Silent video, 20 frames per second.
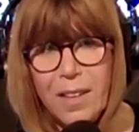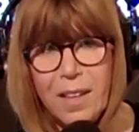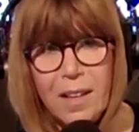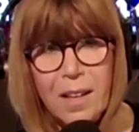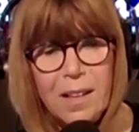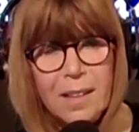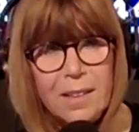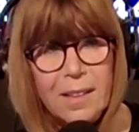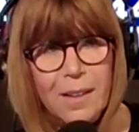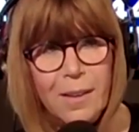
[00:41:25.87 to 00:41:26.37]

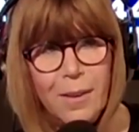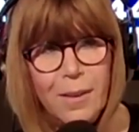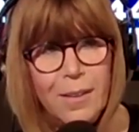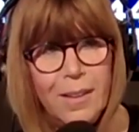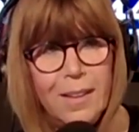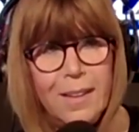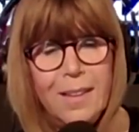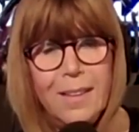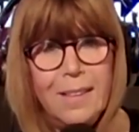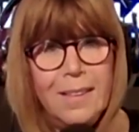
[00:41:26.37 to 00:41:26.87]

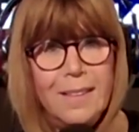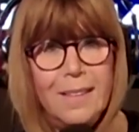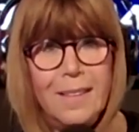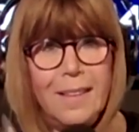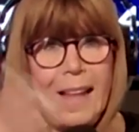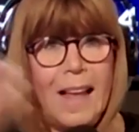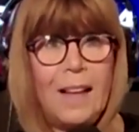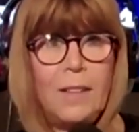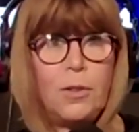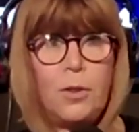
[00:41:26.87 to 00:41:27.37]

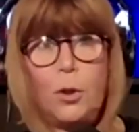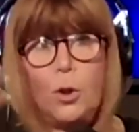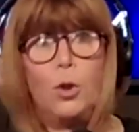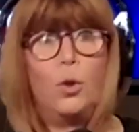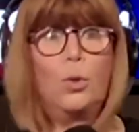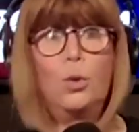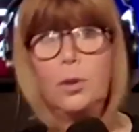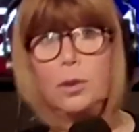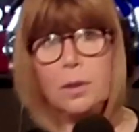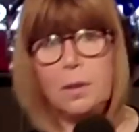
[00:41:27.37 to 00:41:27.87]

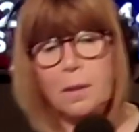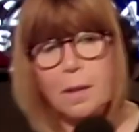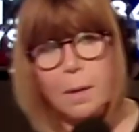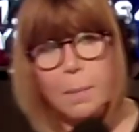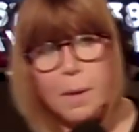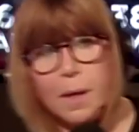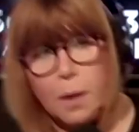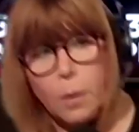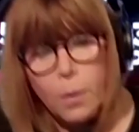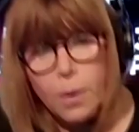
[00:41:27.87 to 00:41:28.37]
Execution
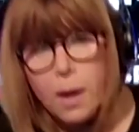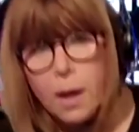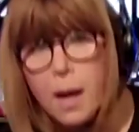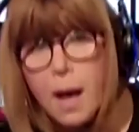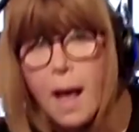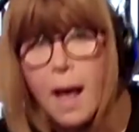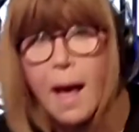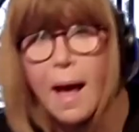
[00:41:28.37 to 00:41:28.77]
Committee or whatever,